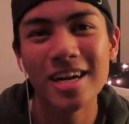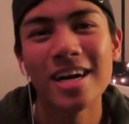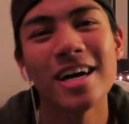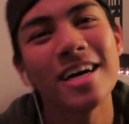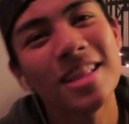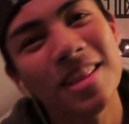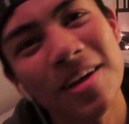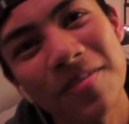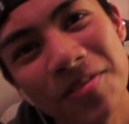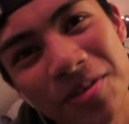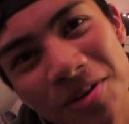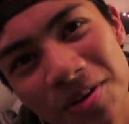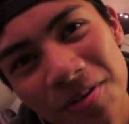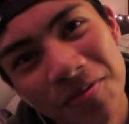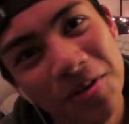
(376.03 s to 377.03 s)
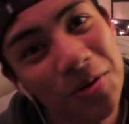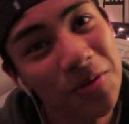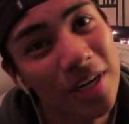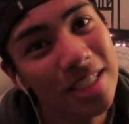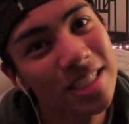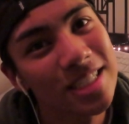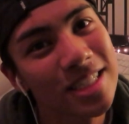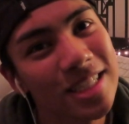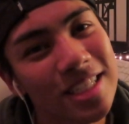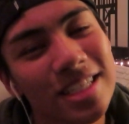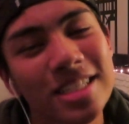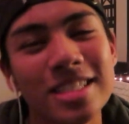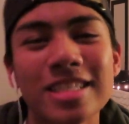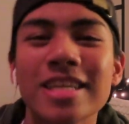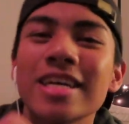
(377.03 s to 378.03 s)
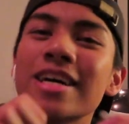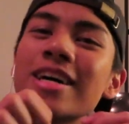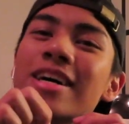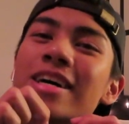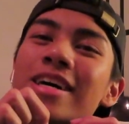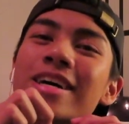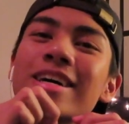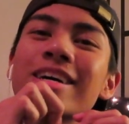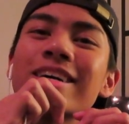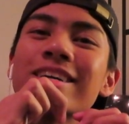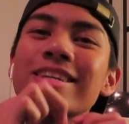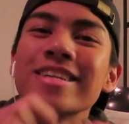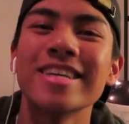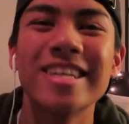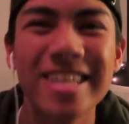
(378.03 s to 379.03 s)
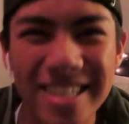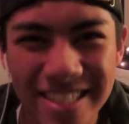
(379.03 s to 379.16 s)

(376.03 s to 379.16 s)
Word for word: I love you if you're watching this." heart.